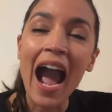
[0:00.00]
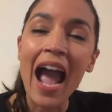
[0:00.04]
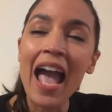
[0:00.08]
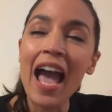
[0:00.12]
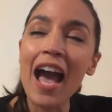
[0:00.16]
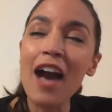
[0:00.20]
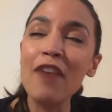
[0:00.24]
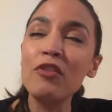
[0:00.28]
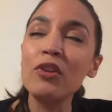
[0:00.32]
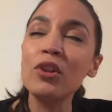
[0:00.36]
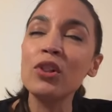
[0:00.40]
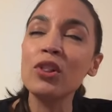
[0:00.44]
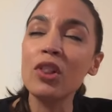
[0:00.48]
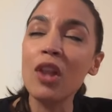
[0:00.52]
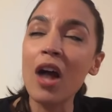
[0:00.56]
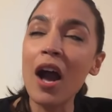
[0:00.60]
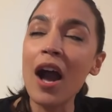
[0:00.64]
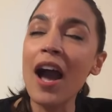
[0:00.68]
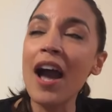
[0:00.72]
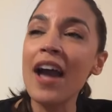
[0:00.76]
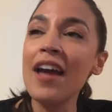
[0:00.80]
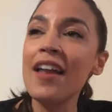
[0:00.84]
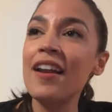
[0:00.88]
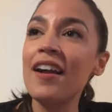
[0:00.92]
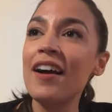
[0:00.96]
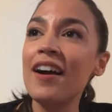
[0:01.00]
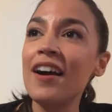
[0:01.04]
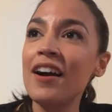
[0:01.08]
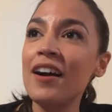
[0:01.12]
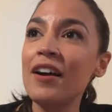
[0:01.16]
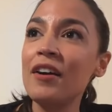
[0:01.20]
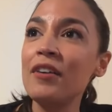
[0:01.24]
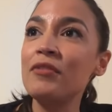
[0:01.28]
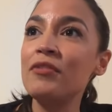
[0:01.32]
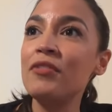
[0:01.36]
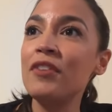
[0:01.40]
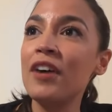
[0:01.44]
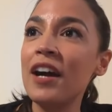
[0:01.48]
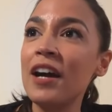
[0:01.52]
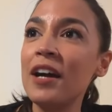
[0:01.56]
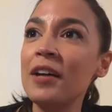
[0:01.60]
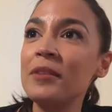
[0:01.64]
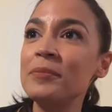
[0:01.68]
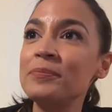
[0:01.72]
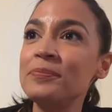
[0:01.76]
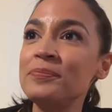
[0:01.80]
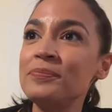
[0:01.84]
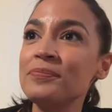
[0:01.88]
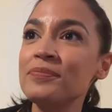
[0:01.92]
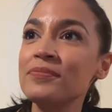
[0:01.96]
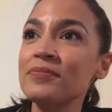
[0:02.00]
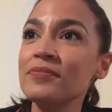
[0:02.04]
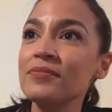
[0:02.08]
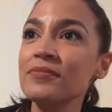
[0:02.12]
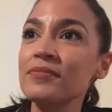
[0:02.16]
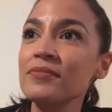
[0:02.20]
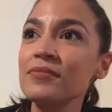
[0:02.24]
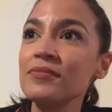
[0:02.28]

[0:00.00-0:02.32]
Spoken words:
have a lot of, I'm